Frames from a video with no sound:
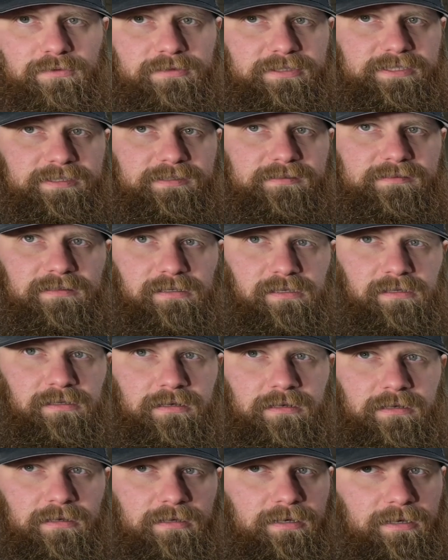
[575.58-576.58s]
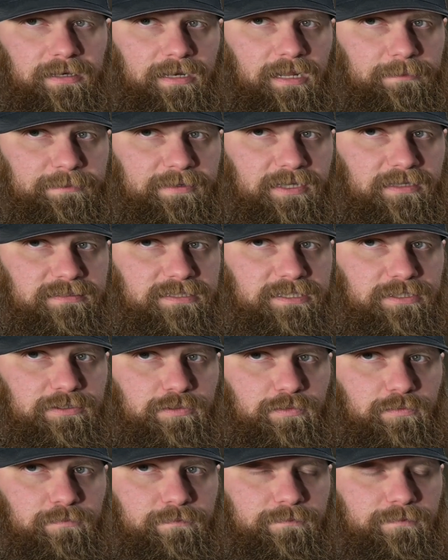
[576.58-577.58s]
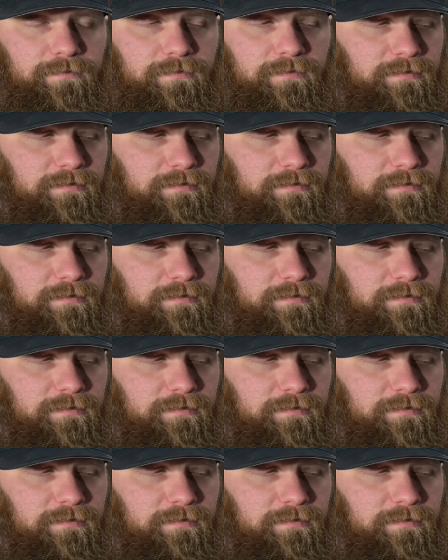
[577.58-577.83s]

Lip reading: of these, not because of the coof.